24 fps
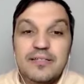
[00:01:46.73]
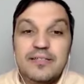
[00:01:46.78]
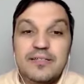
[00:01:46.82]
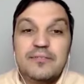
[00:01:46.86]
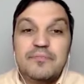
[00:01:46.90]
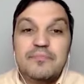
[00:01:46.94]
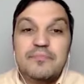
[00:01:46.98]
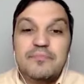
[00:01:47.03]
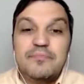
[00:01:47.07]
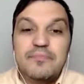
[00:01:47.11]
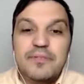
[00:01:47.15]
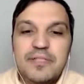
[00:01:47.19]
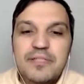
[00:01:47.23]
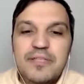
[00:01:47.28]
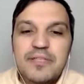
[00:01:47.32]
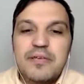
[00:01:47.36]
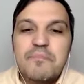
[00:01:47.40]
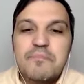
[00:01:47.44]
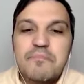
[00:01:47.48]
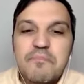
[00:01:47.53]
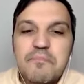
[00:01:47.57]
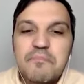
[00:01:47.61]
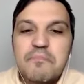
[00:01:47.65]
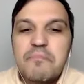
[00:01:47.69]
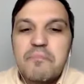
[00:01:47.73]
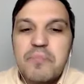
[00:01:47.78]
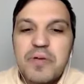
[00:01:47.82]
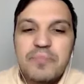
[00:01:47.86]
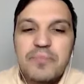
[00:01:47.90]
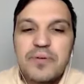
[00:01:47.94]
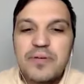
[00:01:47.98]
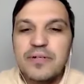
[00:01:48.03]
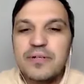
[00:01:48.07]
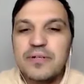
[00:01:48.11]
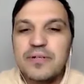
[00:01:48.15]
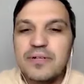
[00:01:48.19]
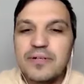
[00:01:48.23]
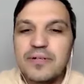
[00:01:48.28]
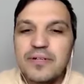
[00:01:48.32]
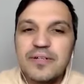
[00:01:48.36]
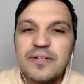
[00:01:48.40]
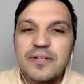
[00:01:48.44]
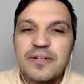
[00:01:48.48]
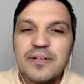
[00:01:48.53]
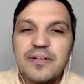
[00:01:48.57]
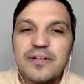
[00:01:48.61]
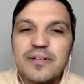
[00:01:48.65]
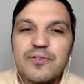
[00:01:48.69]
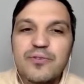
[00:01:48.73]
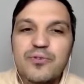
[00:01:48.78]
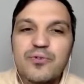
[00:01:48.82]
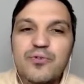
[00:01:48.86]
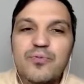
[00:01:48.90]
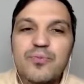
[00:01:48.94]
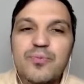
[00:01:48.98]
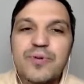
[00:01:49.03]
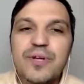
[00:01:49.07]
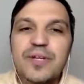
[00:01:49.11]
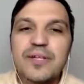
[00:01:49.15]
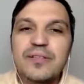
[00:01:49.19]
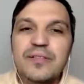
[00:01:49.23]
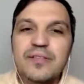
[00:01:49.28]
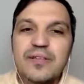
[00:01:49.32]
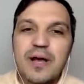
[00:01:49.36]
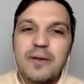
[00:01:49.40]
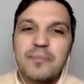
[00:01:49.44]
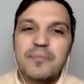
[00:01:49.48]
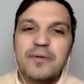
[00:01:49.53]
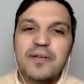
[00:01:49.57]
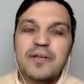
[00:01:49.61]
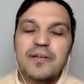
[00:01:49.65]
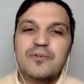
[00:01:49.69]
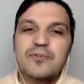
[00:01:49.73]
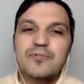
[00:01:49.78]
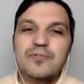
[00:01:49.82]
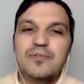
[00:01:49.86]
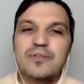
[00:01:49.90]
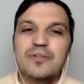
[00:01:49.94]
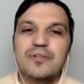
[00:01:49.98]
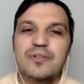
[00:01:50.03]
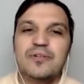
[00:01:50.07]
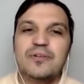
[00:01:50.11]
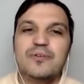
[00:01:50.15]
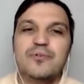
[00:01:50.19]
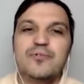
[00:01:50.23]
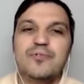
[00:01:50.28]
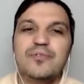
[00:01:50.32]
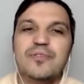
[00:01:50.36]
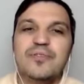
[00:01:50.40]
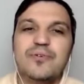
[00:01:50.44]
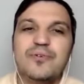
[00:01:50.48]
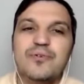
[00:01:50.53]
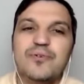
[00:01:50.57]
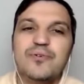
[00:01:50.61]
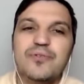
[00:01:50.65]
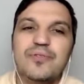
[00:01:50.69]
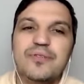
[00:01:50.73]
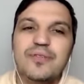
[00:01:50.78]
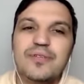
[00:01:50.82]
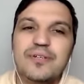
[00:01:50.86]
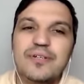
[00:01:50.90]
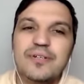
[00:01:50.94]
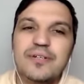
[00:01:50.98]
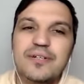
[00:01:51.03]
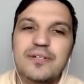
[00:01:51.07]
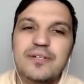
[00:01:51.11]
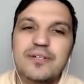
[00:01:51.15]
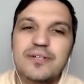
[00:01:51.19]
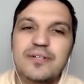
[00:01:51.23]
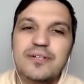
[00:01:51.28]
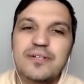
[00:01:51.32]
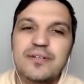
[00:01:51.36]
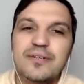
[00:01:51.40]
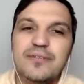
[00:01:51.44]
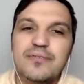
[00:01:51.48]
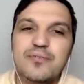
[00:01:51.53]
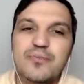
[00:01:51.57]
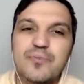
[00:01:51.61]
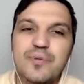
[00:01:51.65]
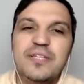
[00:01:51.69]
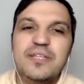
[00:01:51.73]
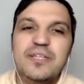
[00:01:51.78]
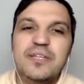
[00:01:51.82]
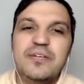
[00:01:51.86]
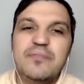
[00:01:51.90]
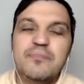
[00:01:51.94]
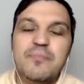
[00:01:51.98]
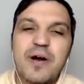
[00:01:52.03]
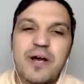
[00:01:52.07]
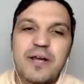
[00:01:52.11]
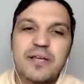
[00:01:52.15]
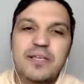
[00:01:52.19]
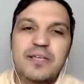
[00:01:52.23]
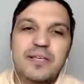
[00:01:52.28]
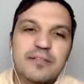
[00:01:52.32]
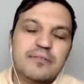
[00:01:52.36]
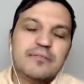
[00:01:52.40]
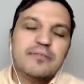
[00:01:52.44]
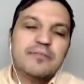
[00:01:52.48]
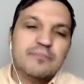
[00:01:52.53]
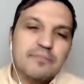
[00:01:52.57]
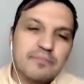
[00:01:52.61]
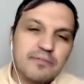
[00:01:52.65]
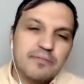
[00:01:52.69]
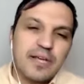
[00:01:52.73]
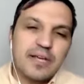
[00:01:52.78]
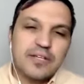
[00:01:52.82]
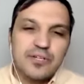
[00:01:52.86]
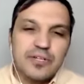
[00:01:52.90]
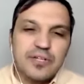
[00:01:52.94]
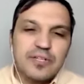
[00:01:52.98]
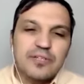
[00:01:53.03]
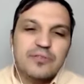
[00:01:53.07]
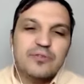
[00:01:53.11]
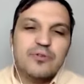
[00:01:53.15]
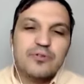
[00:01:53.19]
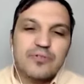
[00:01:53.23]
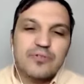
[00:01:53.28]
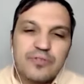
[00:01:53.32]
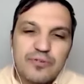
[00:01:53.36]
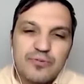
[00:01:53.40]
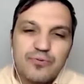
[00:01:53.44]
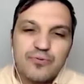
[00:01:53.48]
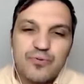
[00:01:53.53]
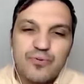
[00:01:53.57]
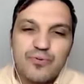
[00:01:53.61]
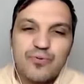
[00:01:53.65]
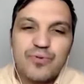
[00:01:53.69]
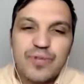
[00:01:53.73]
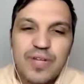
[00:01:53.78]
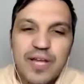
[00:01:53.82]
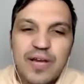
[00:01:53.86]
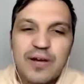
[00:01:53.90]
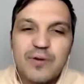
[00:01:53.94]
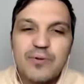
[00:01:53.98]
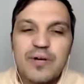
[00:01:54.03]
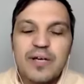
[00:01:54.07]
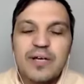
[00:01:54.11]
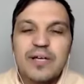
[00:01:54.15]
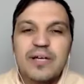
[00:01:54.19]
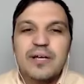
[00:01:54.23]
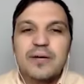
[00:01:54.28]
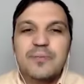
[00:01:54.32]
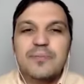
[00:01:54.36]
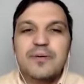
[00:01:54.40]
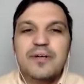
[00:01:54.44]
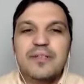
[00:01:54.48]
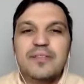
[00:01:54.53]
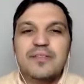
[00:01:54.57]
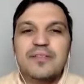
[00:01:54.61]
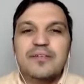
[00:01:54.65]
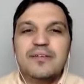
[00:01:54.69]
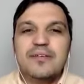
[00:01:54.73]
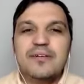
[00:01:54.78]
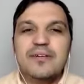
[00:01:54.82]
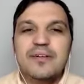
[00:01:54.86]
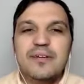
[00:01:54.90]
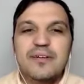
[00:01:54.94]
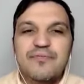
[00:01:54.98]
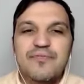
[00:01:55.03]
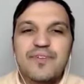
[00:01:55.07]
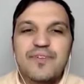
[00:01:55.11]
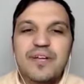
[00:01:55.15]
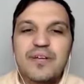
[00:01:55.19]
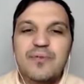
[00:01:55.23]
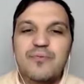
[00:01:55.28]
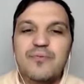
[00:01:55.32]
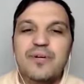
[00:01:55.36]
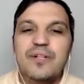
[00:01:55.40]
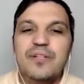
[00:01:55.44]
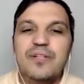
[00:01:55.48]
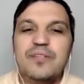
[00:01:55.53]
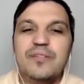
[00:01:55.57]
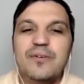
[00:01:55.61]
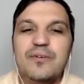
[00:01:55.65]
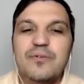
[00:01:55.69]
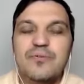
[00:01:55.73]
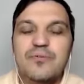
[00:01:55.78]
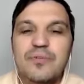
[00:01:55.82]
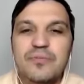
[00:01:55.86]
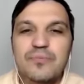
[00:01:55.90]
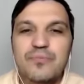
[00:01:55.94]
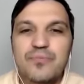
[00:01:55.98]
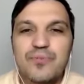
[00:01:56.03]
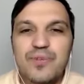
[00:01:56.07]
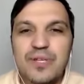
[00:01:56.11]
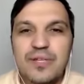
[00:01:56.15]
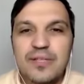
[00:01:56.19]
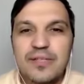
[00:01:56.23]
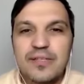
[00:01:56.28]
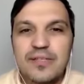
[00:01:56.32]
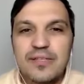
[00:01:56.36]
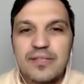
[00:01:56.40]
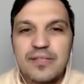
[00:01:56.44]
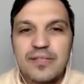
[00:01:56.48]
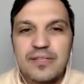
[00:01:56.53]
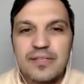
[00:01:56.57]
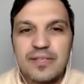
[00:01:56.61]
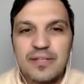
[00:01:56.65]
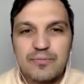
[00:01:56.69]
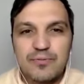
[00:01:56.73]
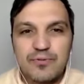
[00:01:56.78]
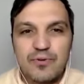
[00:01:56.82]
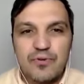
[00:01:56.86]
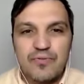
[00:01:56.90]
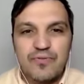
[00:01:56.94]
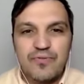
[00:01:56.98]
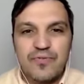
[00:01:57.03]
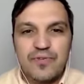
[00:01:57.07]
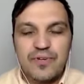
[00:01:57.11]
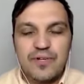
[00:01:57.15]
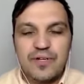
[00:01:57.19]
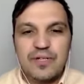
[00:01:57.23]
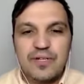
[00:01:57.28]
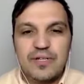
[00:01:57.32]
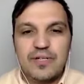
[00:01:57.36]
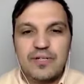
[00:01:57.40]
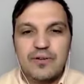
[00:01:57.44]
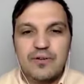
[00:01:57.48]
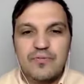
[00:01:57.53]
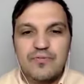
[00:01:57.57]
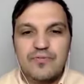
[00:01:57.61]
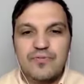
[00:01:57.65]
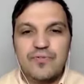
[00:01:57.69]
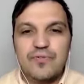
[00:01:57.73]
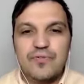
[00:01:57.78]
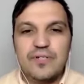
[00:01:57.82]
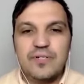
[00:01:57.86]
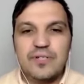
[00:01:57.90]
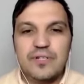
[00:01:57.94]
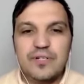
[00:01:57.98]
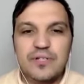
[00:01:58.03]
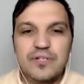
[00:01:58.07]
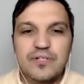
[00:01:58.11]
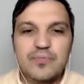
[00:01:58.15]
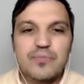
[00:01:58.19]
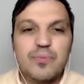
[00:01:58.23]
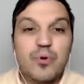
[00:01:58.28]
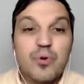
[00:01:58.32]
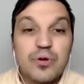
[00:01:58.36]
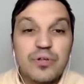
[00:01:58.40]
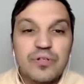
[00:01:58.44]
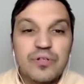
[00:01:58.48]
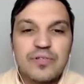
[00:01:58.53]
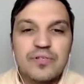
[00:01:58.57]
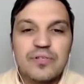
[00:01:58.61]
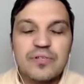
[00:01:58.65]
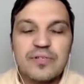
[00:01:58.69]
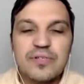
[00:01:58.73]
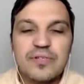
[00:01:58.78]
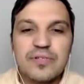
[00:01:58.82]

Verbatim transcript: a let's say maybe a, a, new brand coming on the on the on the Romanian market. Actually, not so new now, but a very well-known brand in terms of of sport